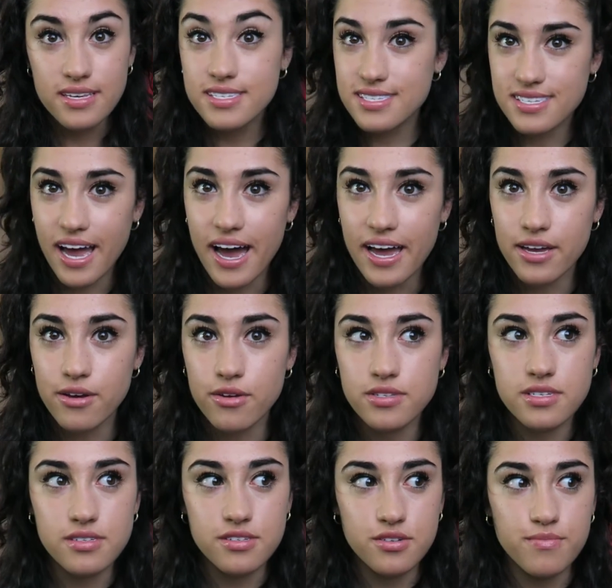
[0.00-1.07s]

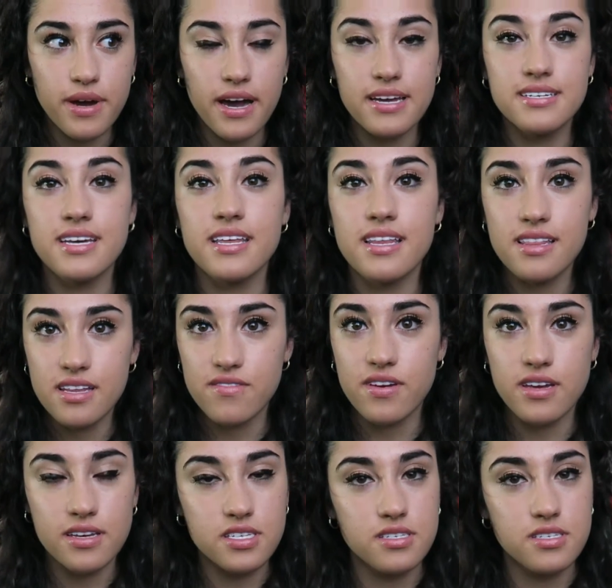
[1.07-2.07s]
styles into my daily living.